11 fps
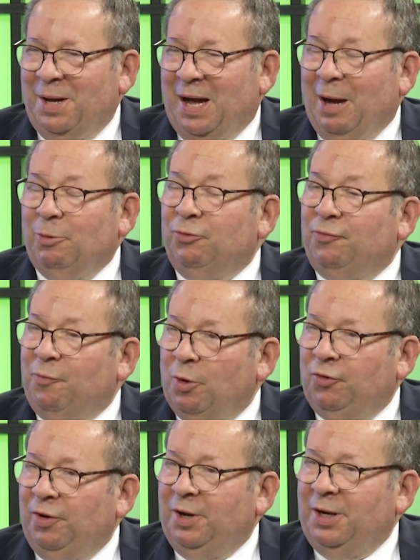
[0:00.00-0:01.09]
I was
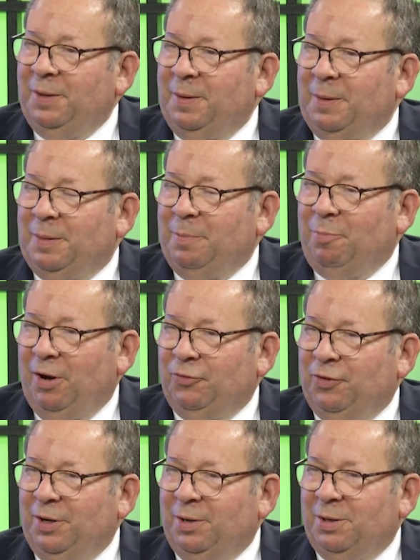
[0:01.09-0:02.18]
fortunate in that the
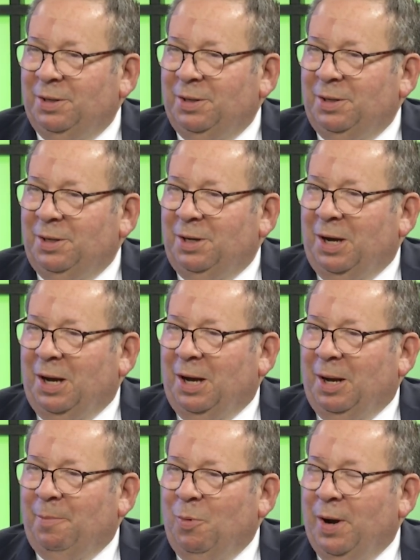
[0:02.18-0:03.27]
President,
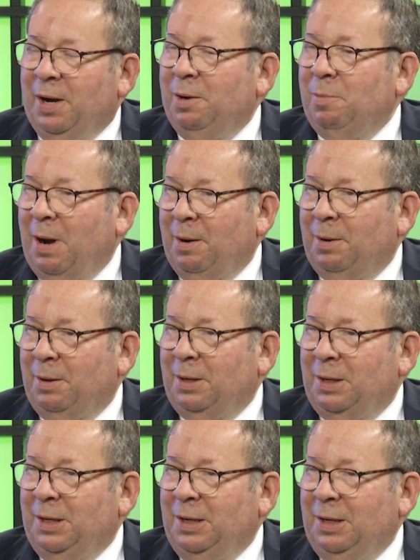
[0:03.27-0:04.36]
when
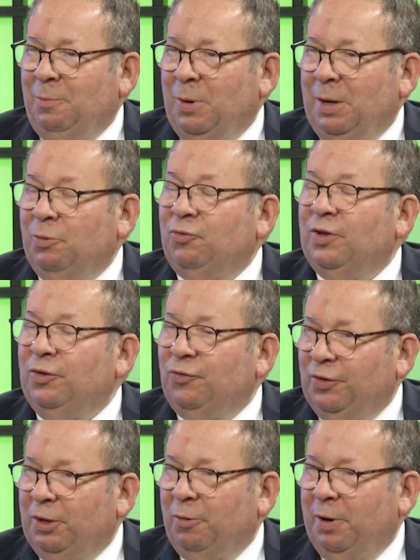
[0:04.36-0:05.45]
he was
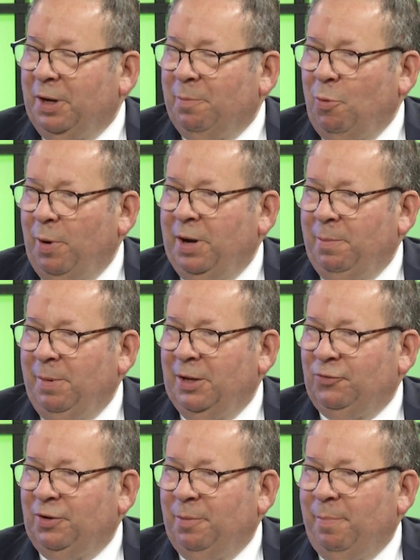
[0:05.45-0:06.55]
considering appointing me
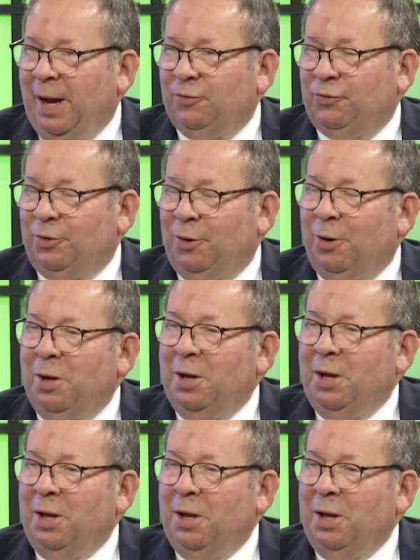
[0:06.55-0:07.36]
as an ambassador,